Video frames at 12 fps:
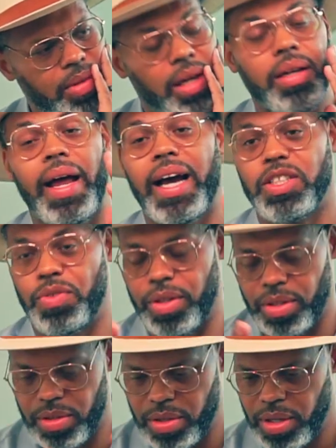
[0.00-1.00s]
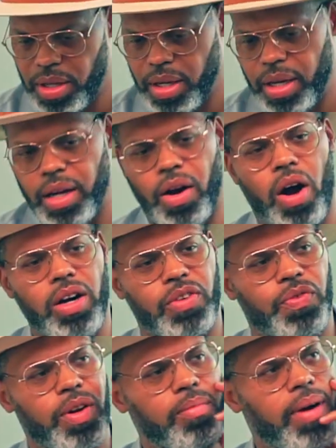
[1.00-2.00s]
Nashville. An artist
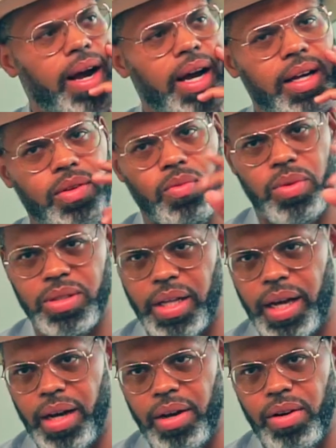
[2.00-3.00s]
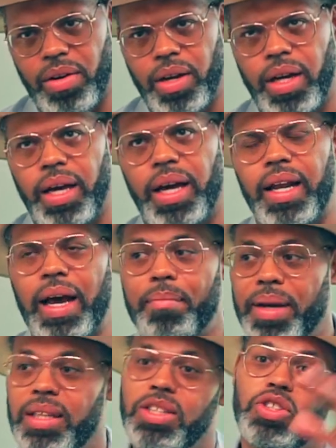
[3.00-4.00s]
friend of mine was there, and I
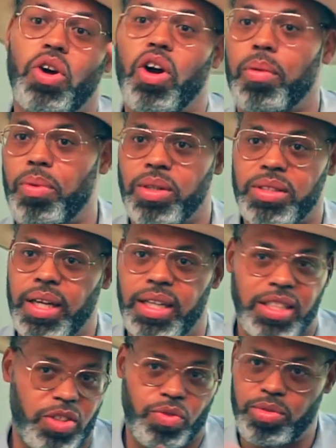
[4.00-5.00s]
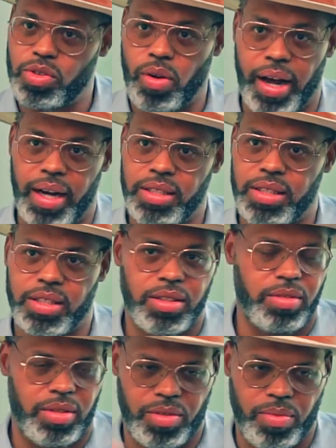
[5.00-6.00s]
made the song up on stage just from scratch.
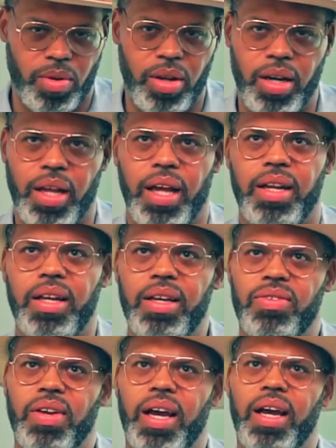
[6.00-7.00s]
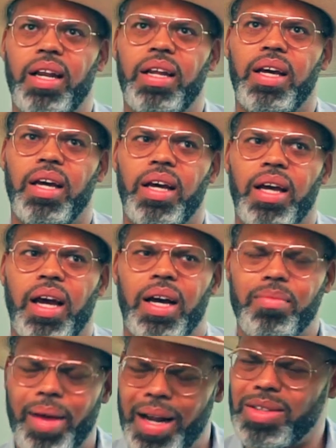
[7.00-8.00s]
And he said,
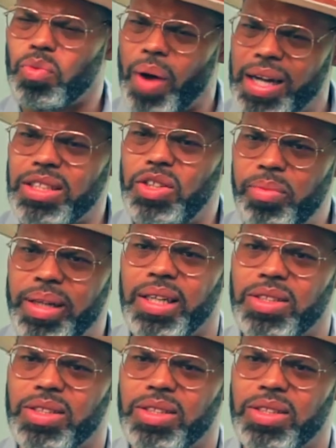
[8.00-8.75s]
man, just watching you make that